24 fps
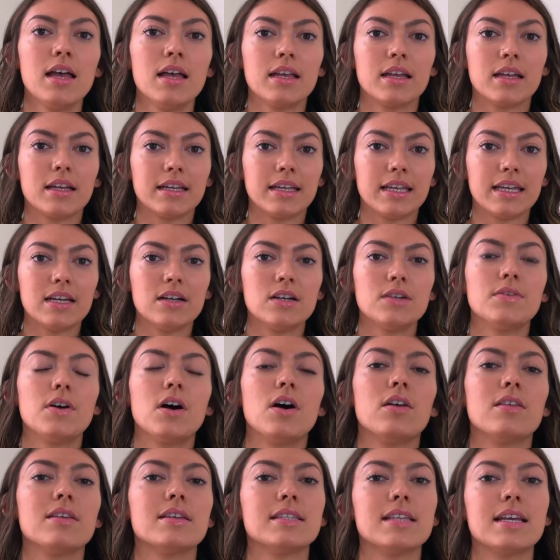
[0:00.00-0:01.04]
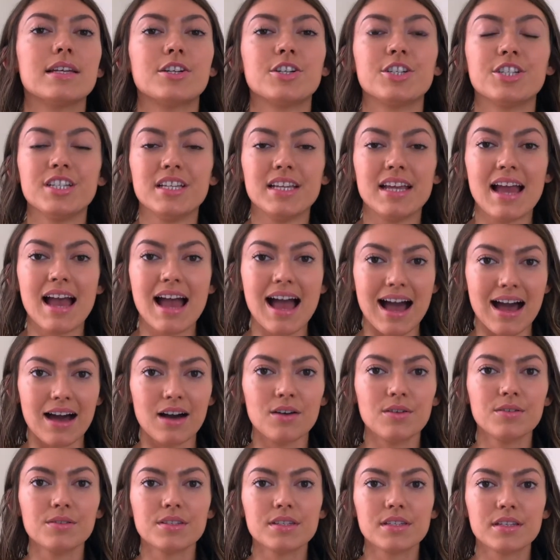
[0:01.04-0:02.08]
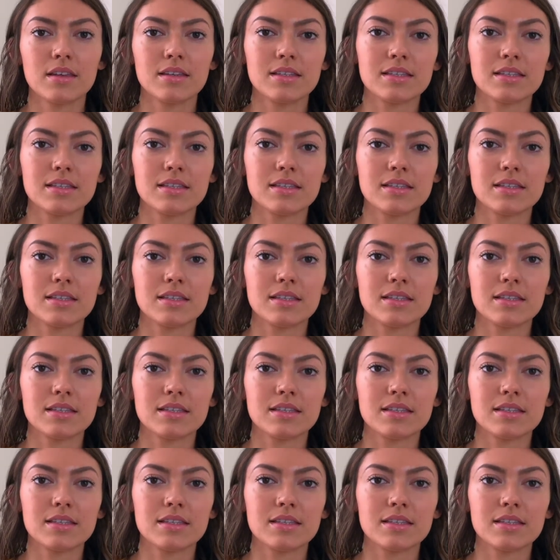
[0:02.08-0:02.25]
give all this energy out,